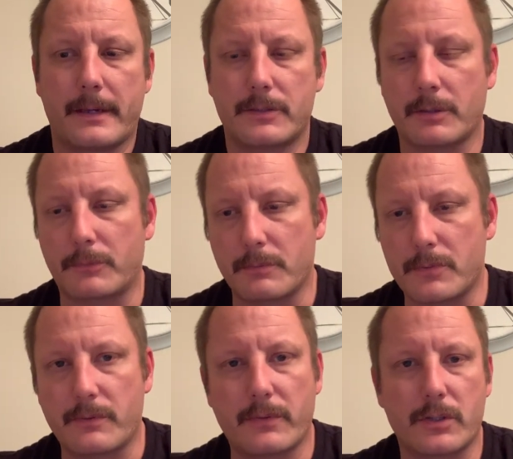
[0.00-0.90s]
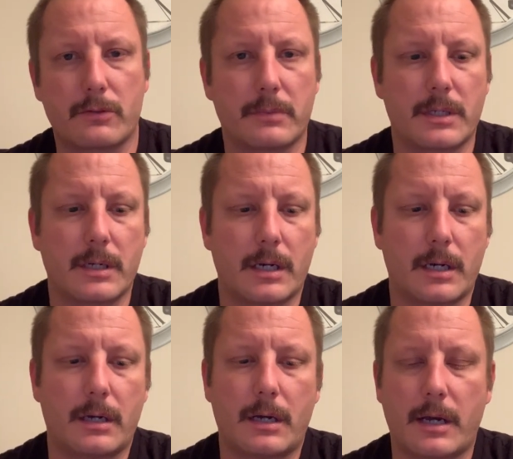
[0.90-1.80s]
symptoms of this will be
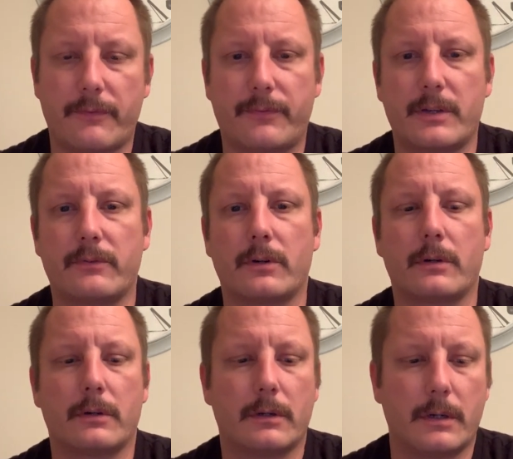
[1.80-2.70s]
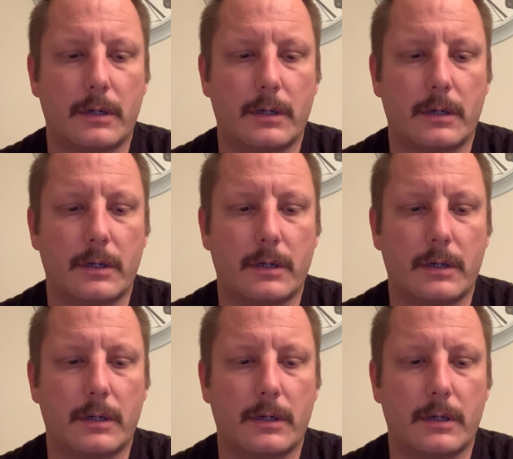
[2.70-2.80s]
high fever,